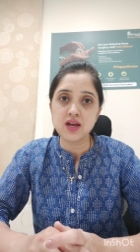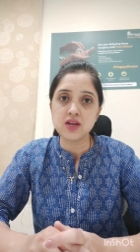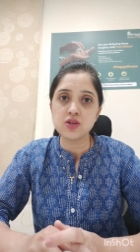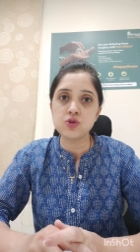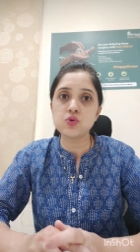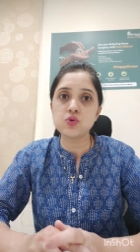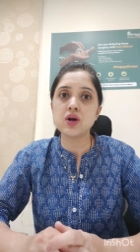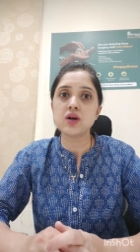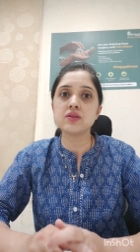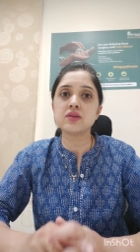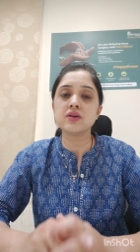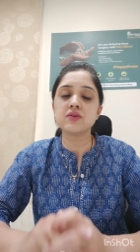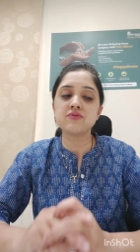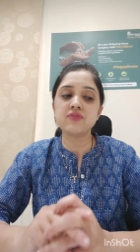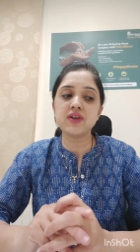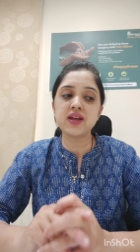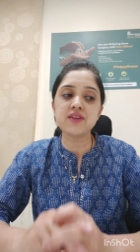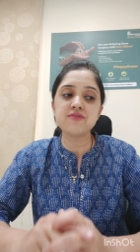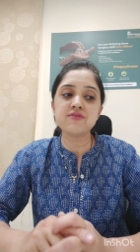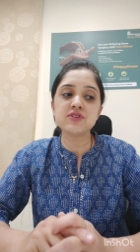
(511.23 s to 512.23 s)
The
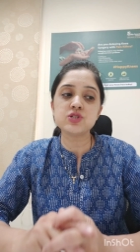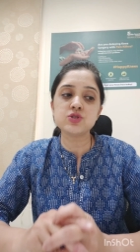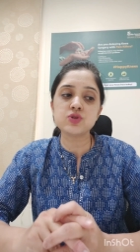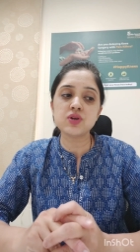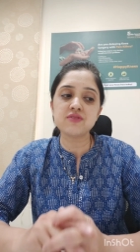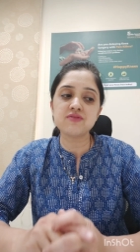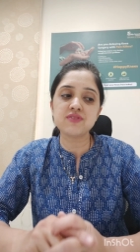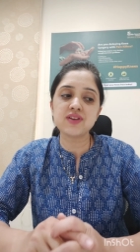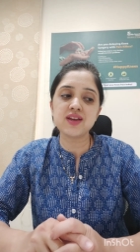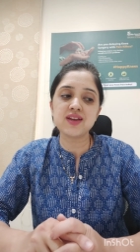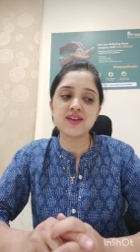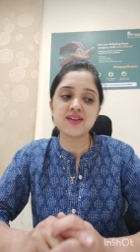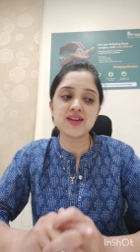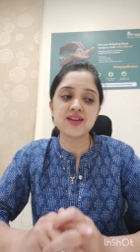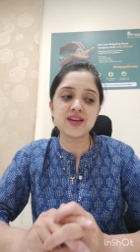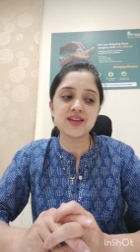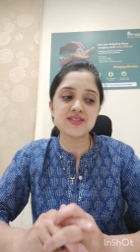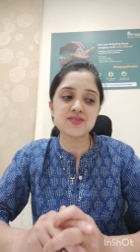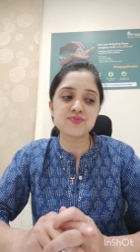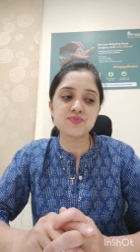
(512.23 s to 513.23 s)
weight which you have gained
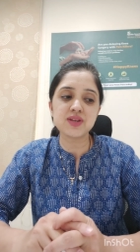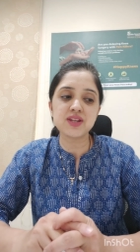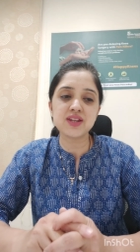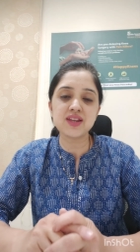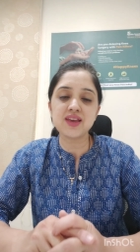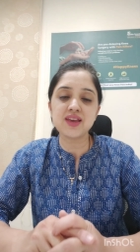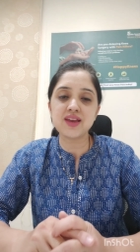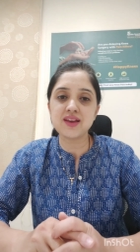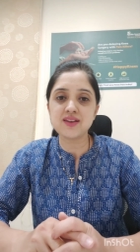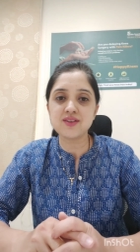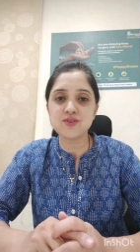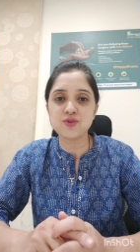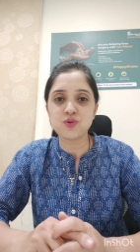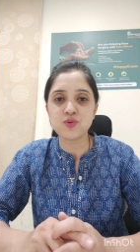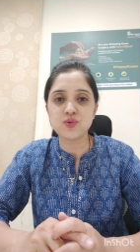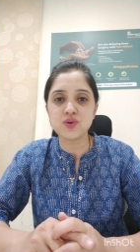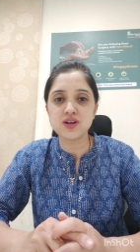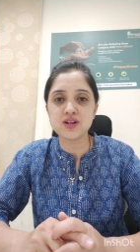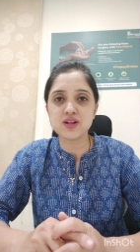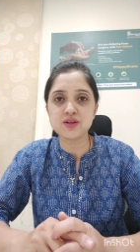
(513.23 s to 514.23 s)
has been gained
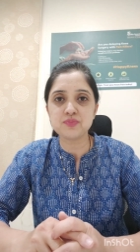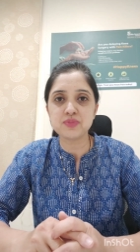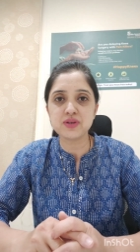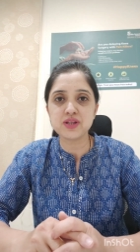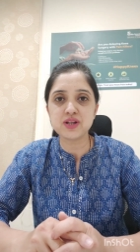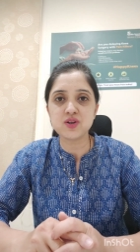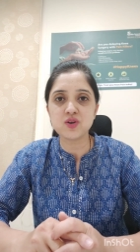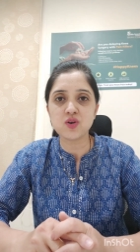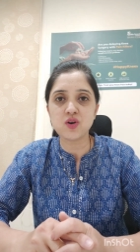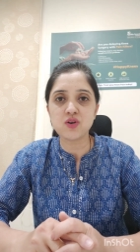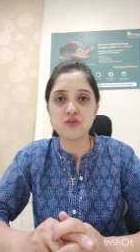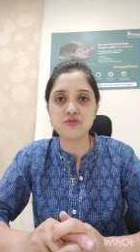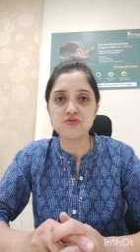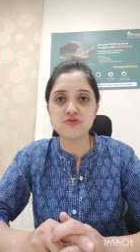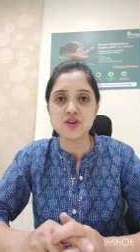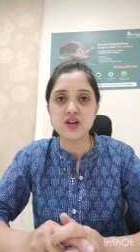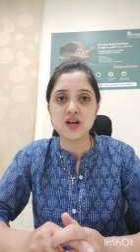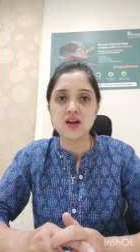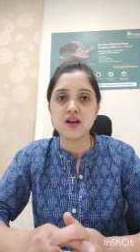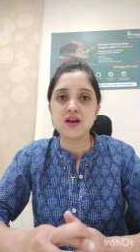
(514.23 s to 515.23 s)
over a period of
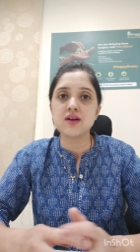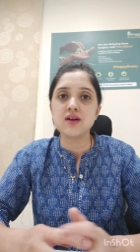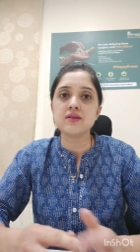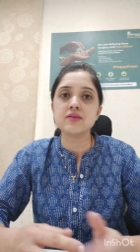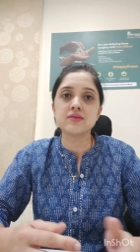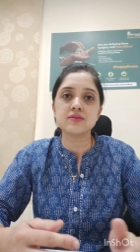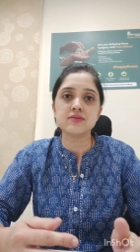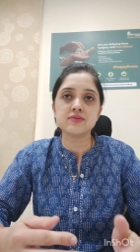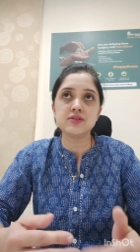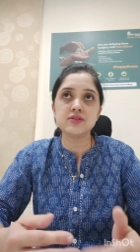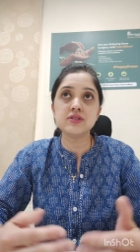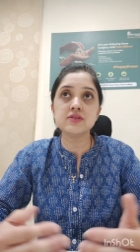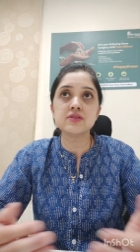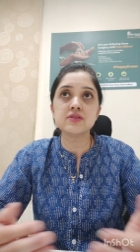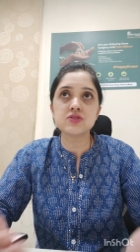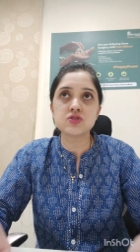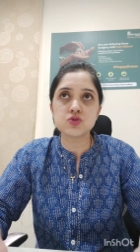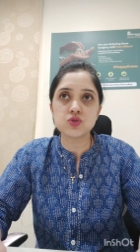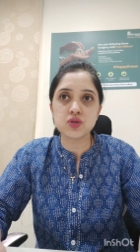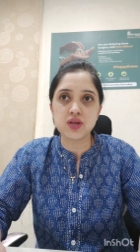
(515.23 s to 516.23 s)

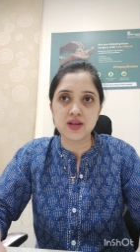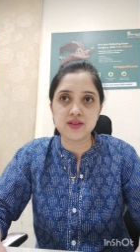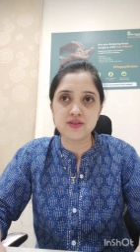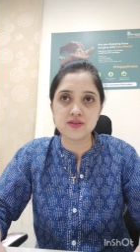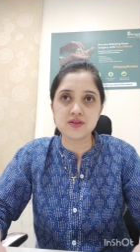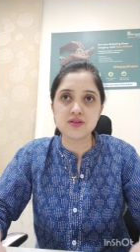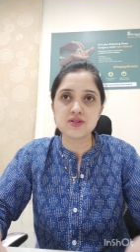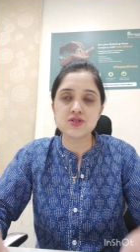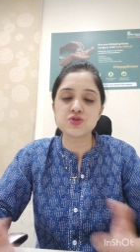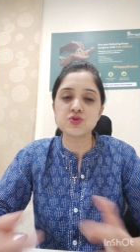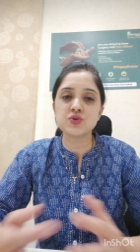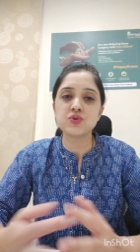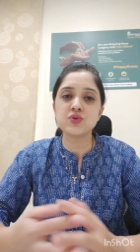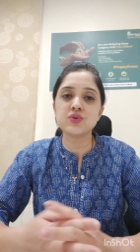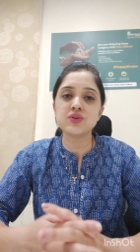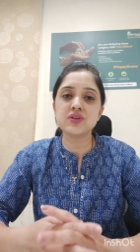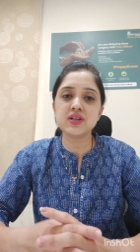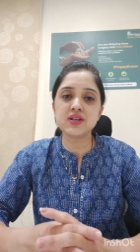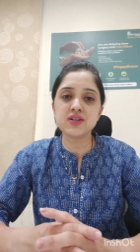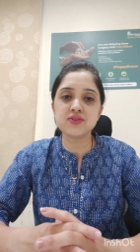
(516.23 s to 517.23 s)
years together, so
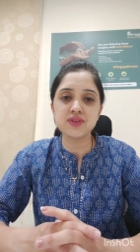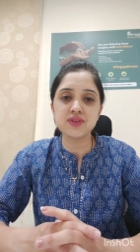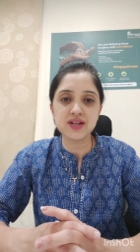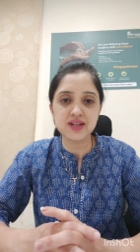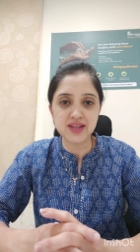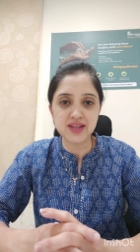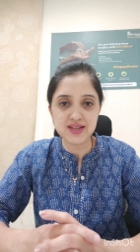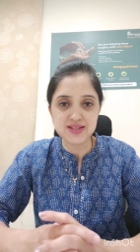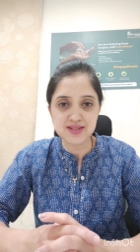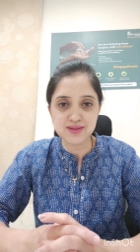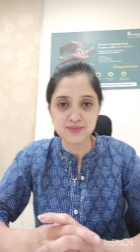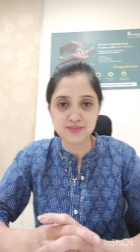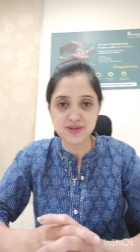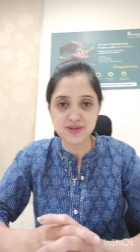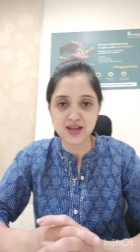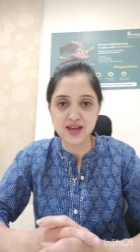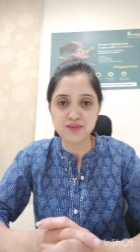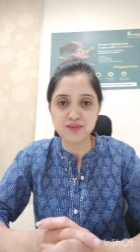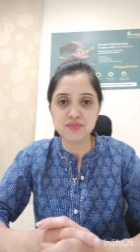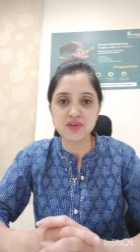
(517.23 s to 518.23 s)
it will take some
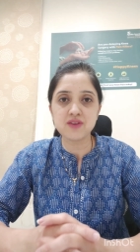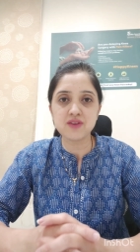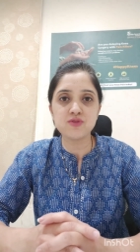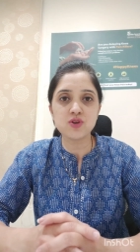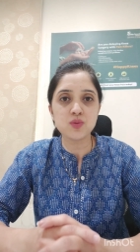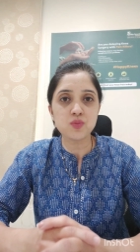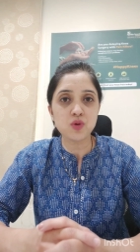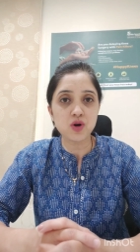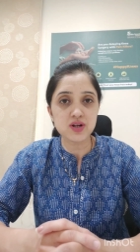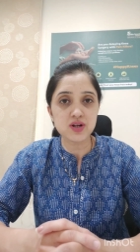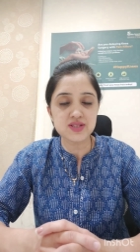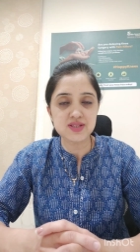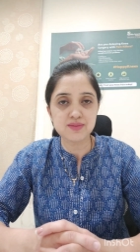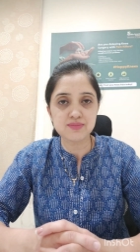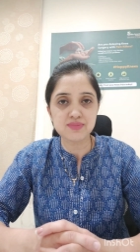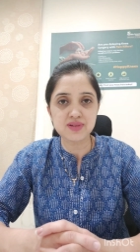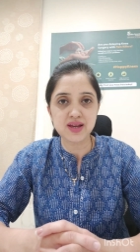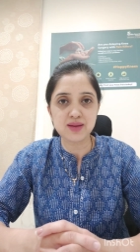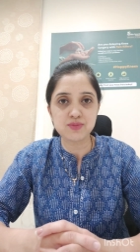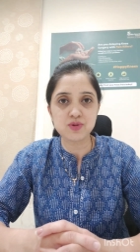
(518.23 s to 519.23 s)
time. Give your body
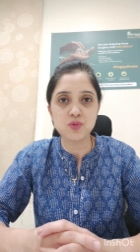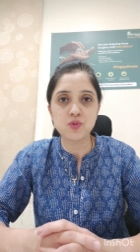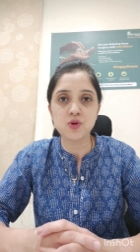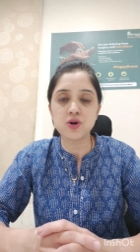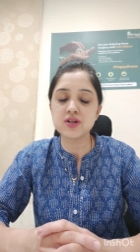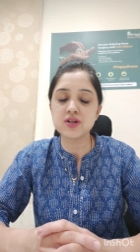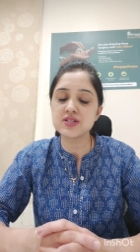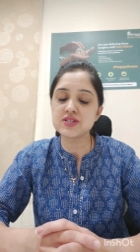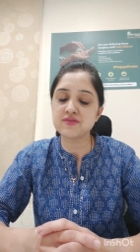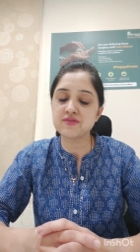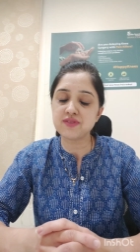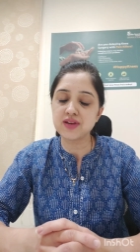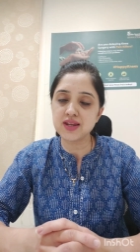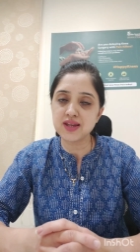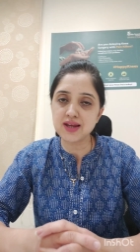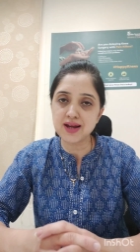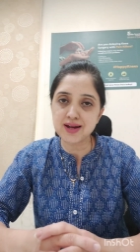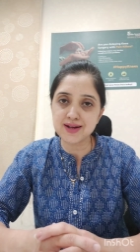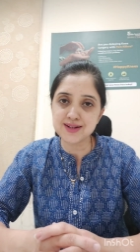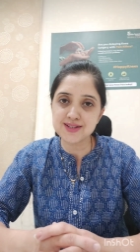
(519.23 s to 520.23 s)
some time. Your body is
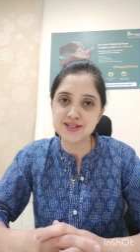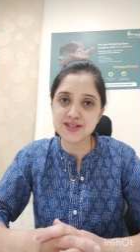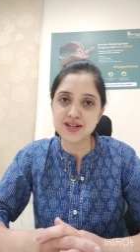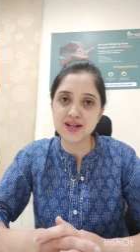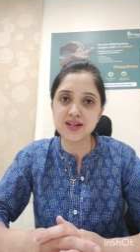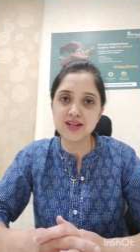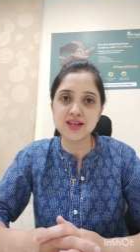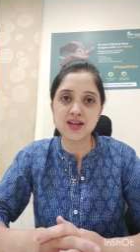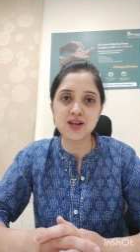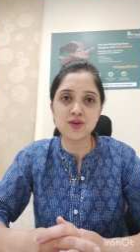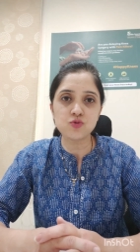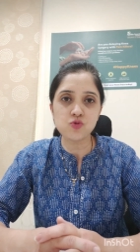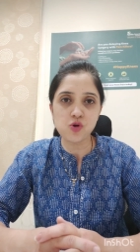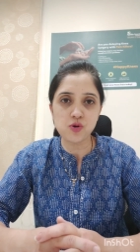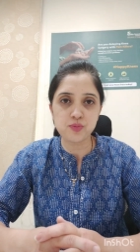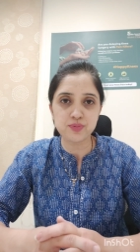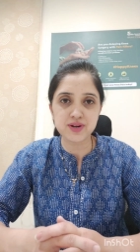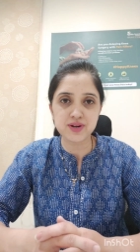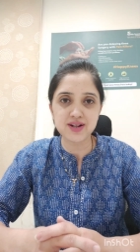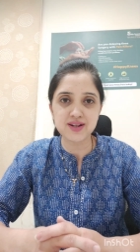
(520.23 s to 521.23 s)
very understanding and
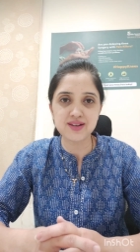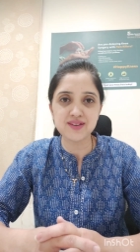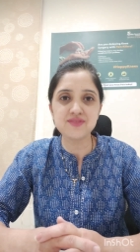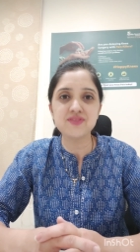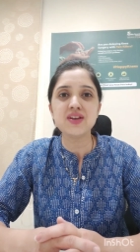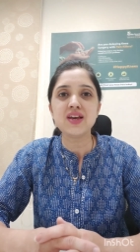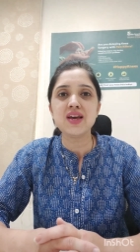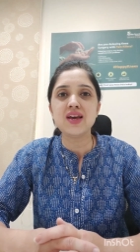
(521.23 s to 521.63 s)
cooperative.